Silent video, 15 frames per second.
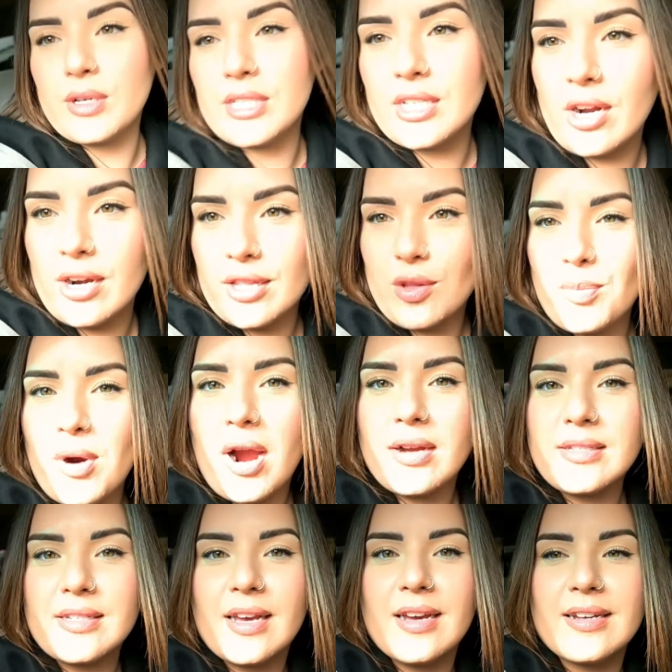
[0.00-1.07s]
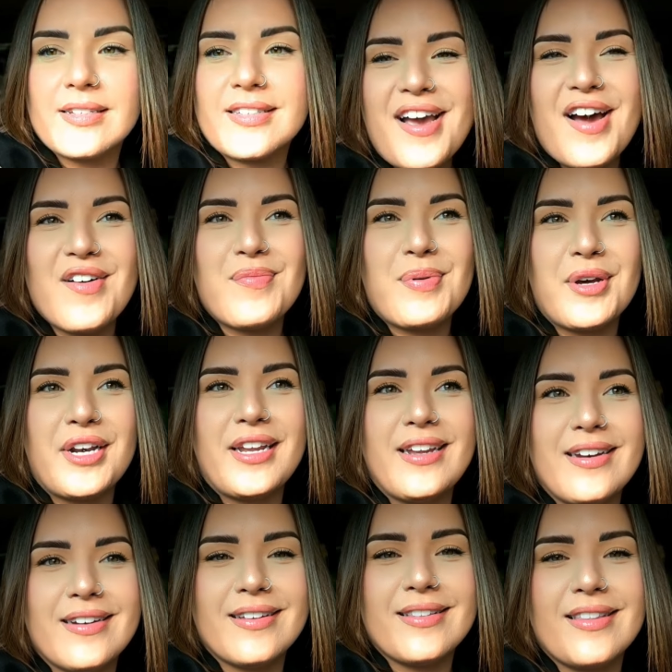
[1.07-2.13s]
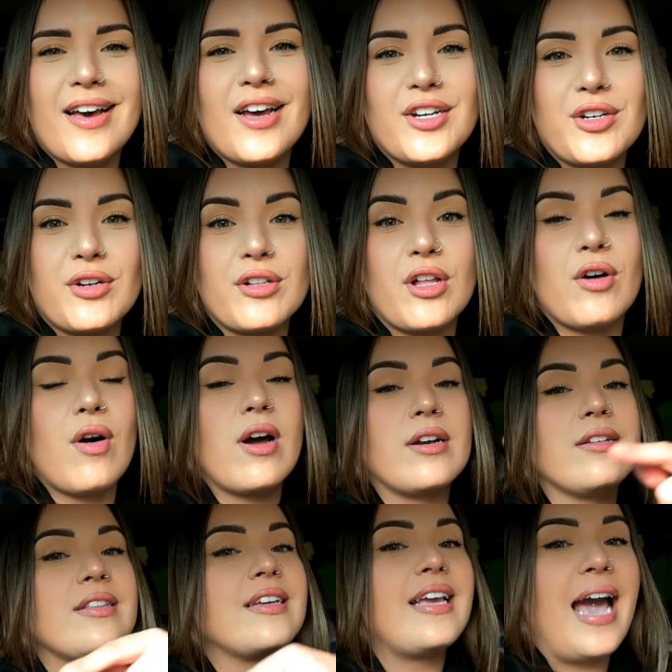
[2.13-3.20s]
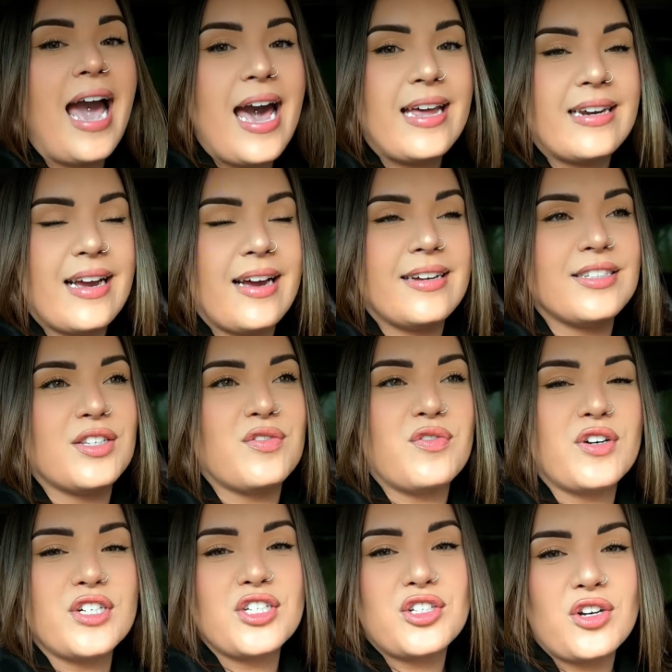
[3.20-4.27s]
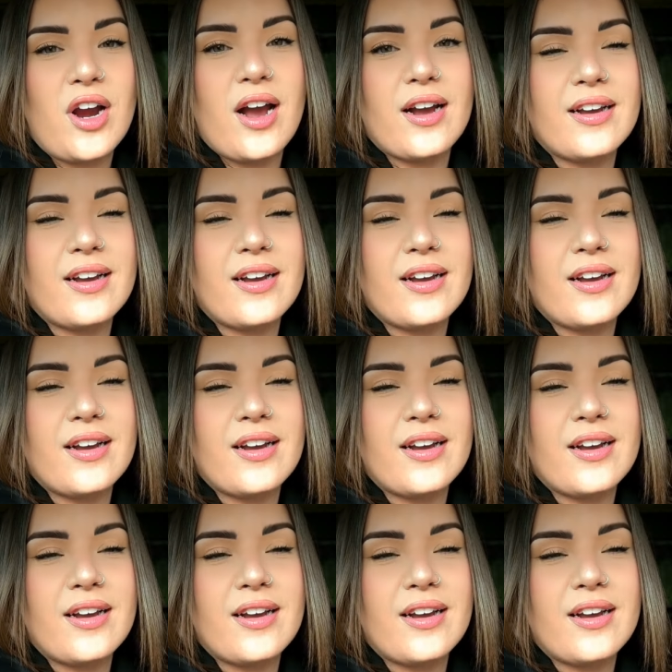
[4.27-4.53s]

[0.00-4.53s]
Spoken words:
started the process of putting the underglow under the Cateye. It's the first truck.